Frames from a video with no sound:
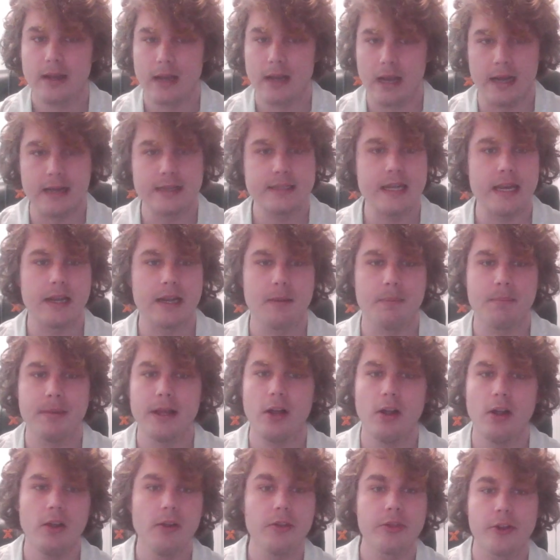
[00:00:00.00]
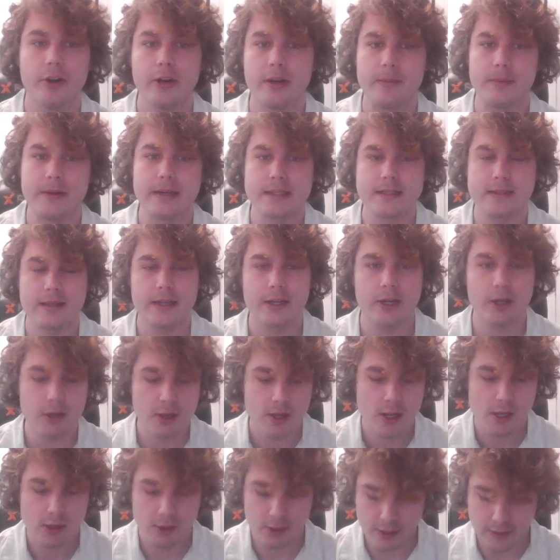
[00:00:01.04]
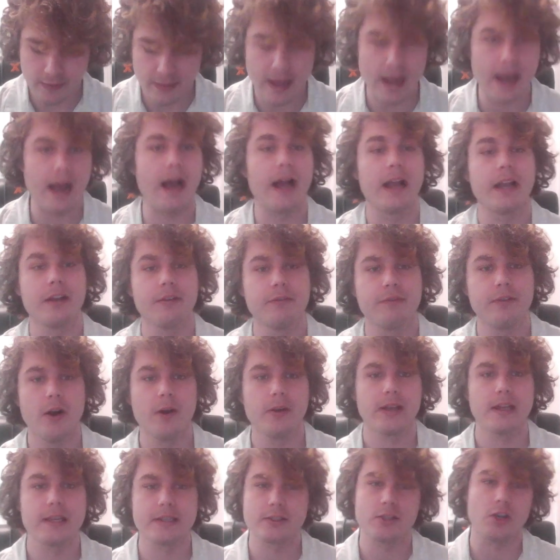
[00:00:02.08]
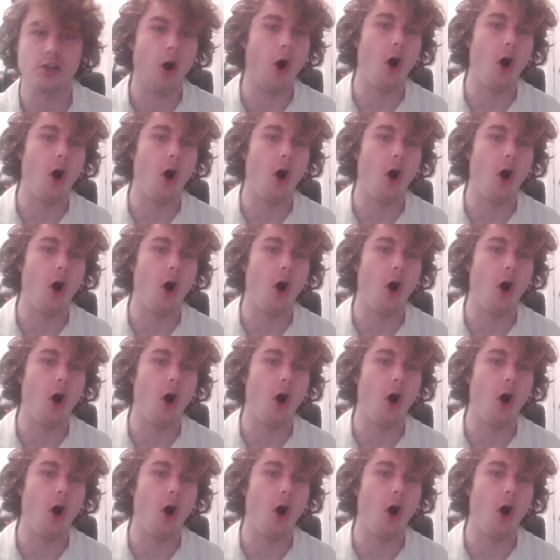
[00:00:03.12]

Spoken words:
I take a pill, 30 minutes later, look at that, I can focus.